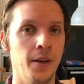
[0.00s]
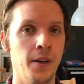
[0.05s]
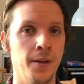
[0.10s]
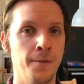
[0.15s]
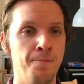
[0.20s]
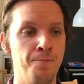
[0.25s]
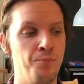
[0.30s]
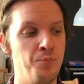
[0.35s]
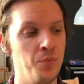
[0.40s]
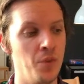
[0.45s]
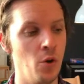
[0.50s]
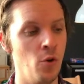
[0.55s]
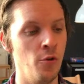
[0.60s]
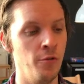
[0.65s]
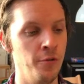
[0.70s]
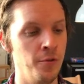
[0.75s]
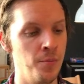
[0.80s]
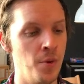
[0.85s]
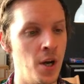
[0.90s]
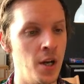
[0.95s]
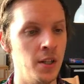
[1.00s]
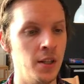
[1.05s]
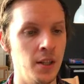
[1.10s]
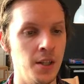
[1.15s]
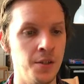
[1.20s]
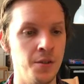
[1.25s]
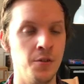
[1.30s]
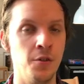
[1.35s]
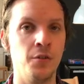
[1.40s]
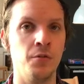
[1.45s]

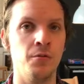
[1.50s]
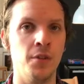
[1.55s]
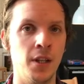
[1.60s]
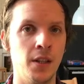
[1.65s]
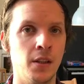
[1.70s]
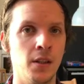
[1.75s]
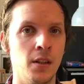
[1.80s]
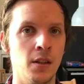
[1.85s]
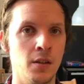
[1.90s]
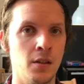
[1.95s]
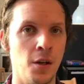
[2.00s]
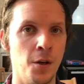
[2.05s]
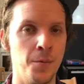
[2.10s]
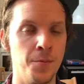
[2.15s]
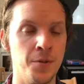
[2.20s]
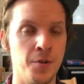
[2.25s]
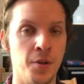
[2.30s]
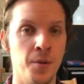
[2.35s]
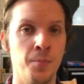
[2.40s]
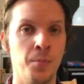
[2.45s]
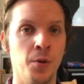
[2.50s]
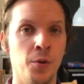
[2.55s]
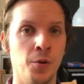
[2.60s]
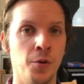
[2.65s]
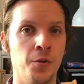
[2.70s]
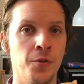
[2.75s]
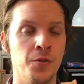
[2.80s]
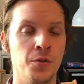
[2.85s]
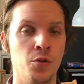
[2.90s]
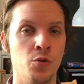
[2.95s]
Overmind is not written in TypeScript
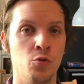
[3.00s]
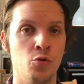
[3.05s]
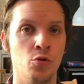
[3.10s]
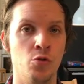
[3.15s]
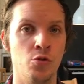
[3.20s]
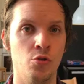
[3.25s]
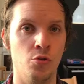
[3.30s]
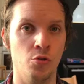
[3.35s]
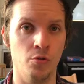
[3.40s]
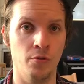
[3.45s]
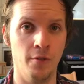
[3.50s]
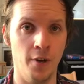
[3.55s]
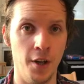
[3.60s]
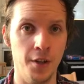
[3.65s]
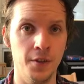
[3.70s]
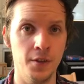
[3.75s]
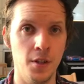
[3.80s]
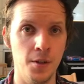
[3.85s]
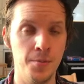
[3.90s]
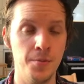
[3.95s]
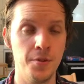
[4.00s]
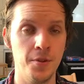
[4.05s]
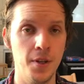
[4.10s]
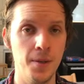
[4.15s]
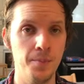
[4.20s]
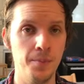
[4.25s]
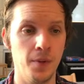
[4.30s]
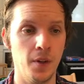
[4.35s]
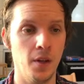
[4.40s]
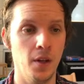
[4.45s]
because you should write
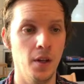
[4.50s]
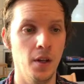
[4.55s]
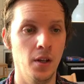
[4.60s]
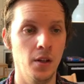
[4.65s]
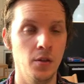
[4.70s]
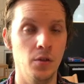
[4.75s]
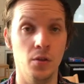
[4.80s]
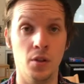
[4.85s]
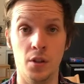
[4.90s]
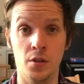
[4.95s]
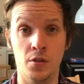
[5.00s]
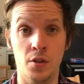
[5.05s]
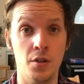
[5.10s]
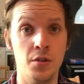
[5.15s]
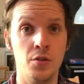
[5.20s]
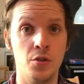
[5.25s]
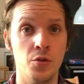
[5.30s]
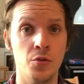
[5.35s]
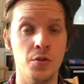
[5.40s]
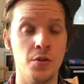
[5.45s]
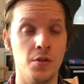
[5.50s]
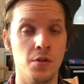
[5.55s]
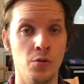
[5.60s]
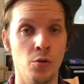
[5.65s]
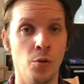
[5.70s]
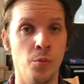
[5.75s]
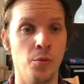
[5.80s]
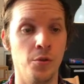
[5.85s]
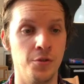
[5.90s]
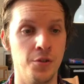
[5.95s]
TypeScript. You can just use
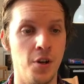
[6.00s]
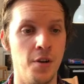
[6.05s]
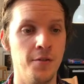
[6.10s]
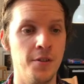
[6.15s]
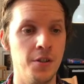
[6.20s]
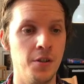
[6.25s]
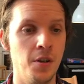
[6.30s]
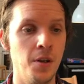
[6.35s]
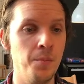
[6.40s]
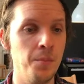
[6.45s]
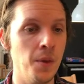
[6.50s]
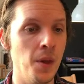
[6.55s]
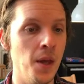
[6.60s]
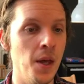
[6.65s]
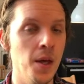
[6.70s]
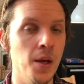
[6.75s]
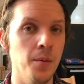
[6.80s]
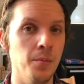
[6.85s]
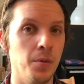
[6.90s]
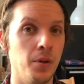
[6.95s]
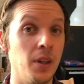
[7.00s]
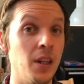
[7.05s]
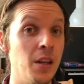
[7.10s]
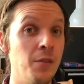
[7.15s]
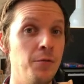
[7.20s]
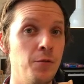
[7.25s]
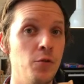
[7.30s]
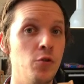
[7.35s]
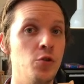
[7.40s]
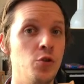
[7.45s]
normal JavaScript. But
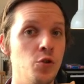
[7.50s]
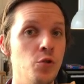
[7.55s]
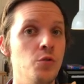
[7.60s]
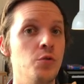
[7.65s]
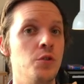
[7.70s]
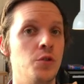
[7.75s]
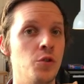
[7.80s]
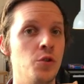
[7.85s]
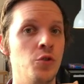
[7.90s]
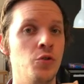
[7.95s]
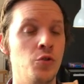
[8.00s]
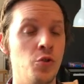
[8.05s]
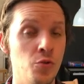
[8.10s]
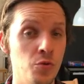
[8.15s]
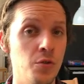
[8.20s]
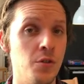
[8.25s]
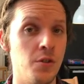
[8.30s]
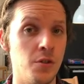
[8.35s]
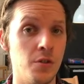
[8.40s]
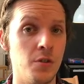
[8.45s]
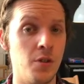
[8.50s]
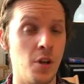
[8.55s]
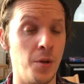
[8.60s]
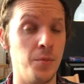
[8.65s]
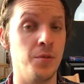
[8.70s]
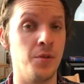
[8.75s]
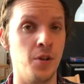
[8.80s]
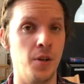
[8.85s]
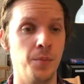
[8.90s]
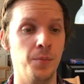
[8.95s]
if you choose to use
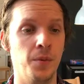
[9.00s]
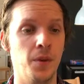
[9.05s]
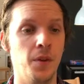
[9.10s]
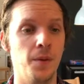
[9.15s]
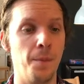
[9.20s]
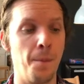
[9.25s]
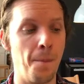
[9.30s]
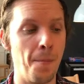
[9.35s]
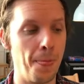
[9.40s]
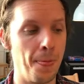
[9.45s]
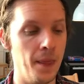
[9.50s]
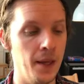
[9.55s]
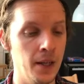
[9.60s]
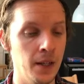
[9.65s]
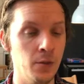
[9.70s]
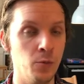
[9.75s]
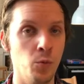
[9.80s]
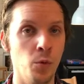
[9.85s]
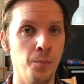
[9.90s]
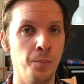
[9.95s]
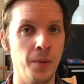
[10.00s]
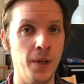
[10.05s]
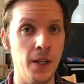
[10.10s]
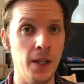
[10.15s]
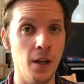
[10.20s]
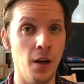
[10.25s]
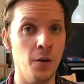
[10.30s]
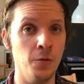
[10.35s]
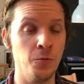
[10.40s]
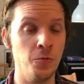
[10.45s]
TypeScript, it will
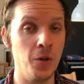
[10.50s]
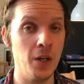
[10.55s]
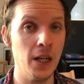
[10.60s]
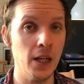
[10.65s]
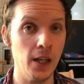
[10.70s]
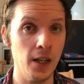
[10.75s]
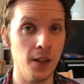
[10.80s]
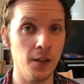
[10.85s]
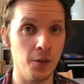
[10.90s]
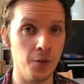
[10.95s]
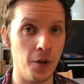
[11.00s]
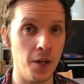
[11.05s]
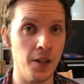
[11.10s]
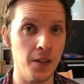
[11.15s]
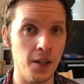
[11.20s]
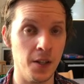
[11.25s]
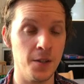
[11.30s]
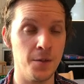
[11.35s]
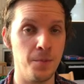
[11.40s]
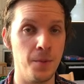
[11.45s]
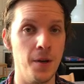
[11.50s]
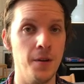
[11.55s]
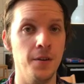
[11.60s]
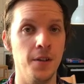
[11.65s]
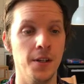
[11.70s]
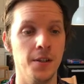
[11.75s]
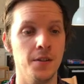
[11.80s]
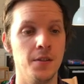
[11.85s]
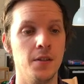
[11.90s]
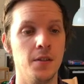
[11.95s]
be a really great
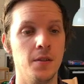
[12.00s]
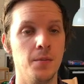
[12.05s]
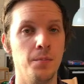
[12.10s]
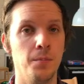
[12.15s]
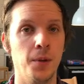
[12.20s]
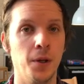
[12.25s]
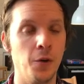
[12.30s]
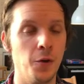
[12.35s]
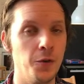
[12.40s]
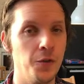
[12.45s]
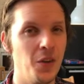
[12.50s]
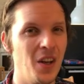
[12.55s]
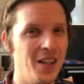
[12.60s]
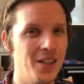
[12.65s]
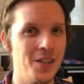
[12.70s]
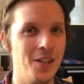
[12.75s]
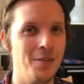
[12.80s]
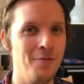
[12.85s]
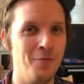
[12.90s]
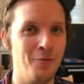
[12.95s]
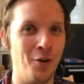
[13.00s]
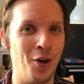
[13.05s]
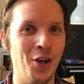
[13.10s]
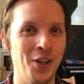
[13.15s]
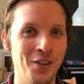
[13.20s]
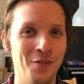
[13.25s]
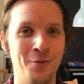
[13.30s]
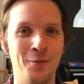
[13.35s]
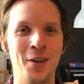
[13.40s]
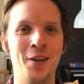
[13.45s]
experience because you actually
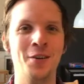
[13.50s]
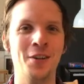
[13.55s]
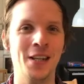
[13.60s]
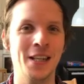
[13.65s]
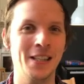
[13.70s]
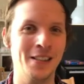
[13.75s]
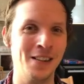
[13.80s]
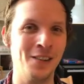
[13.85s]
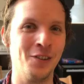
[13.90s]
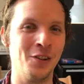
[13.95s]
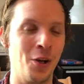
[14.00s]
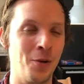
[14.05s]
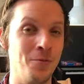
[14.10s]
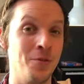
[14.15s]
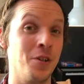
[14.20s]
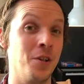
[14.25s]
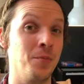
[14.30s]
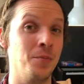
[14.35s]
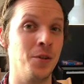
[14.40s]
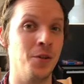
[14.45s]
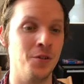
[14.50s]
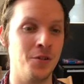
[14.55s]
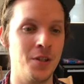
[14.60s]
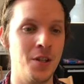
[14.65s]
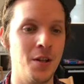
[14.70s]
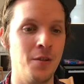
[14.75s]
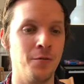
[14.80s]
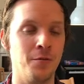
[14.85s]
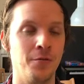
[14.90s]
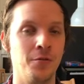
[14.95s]
write very little TypeScript
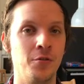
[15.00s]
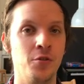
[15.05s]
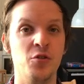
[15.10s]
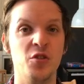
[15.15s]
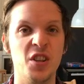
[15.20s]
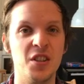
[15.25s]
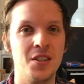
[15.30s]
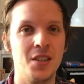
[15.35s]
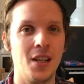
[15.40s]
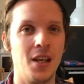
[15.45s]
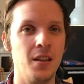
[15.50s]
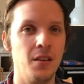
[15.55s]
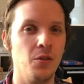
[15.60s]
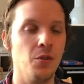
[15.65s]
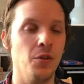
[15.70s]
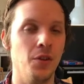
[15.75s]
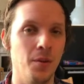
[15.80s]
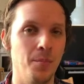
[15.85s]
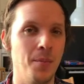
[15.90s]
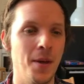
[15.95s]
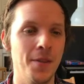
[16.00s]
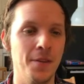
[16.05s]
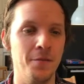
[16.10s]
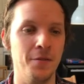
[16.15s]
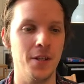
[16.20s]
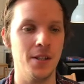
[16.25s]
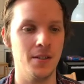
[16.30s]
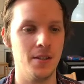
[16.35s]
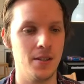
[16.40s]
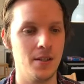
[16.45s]
yourself. You just get all the
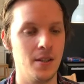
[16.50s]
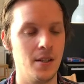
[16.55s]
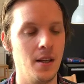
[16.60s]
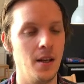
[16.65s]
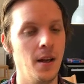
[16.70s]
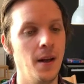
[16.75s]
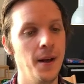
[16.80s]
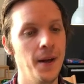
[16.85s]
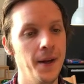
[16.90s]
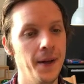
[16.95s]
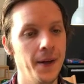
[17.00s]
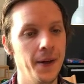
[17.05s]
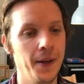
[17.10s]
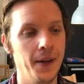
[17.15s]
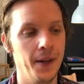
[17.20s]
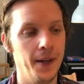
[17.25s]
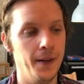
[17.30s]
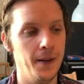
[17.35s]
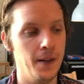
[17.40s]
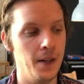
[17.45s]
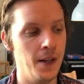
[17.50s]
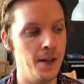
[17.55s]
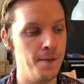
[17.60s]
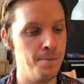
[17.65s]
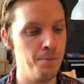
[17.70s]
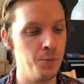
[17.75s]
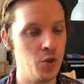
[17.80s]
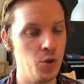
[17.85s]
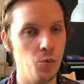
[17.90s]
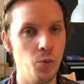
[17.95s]
benefits.
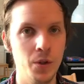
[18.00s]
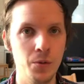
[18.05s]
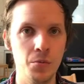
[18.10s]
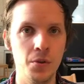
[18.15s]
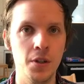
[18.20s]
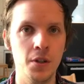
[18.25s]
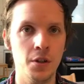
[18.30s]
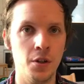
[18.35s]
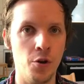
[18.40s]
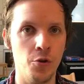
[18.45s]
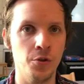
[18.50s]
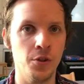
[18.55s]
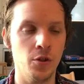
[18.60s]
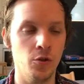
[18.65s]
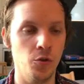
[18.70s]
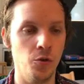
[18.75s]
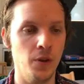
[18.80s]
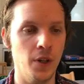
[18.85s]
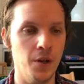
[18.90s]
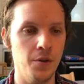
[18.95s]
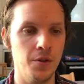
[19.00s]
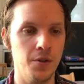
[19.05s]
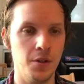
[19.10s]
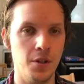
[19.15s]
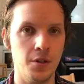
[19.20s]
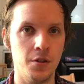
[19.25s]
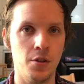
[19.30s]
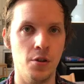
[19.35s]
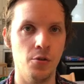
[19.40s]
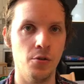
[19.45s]
So what we're going to do now is
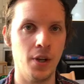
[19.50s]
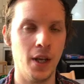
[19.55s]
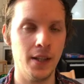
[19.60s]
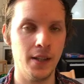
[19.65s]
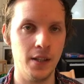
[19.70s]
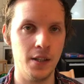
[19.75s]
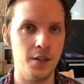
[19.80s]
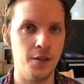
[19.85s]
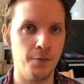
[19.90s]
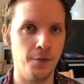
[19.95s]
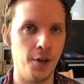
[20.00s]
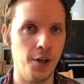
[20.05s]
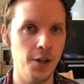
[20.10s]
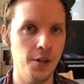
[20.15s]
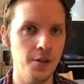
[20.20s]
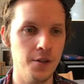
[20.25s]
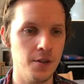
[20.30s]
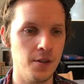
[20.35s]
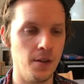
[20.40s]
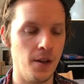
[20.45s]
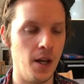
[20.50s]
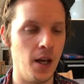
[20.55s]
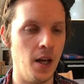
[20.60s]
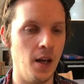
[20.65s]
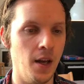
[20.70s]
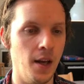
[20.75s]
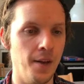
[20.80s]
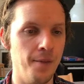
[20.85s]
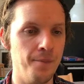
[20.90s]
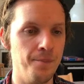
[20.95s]
just look at these files,
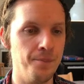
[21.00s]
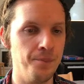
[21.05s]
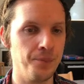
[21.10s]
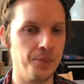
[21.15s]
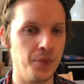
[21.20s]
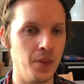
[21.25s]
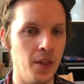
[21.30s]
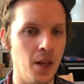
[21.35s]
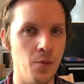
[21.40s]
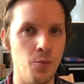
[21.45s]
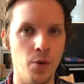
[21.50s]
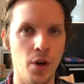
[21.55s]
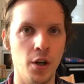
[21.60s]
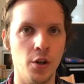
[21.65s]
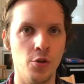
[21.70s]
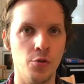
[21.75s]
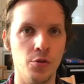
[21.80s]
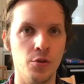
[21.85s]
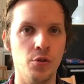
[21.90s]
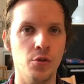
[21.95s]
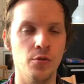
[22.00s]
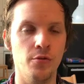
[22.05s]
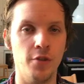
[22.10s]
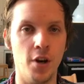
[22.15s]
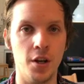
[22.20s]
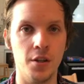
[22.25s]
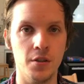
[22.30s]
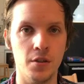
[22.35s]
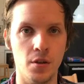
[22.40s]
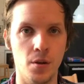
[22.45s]
and then we are going to
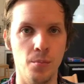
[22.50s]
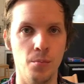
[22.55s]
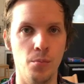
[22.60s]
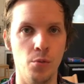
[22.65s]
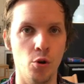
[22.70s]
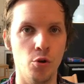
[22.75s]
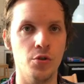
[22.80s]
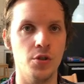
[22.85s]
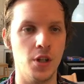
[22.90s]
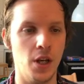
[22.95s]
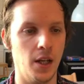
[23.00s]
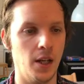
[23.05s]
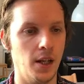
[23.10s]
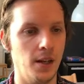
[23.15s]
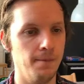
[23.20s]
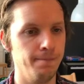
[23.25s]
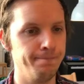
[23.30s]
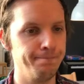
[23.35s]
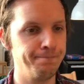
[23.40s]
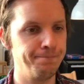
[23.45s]
write some logic.